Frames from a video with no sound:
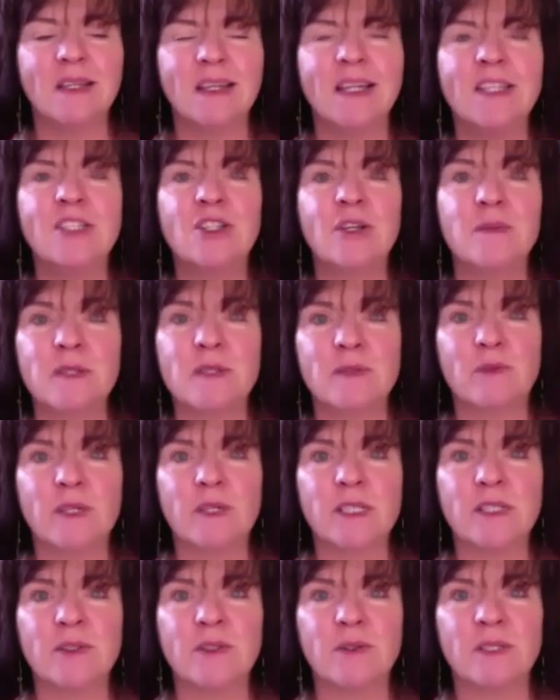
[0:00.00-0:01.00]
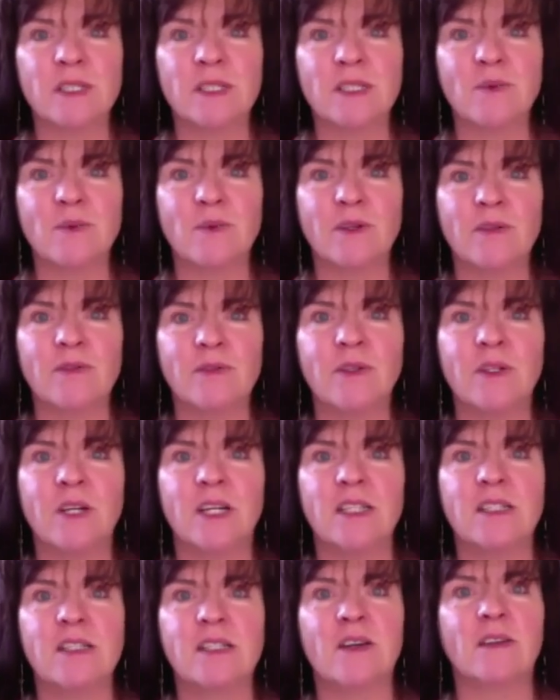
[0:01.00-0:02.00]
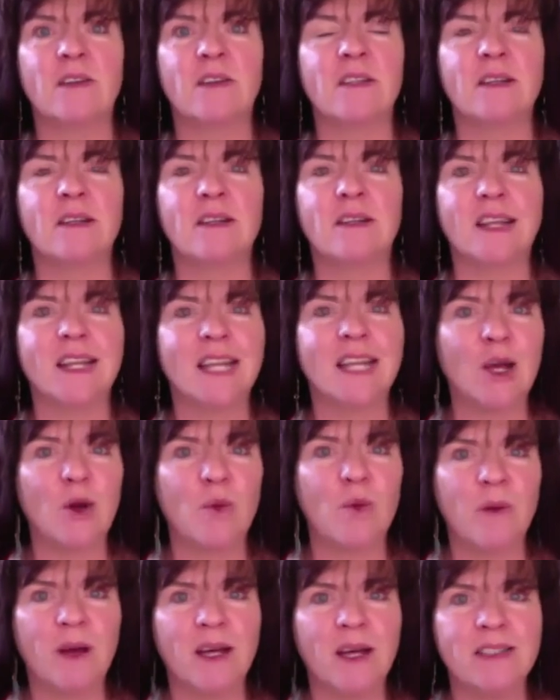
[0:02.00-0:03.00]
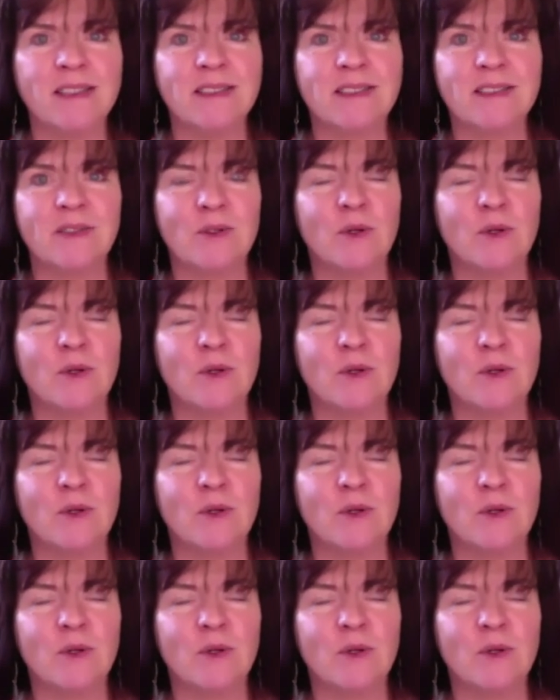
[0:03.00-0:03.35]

In terms of resources, what have you guys got that can help us,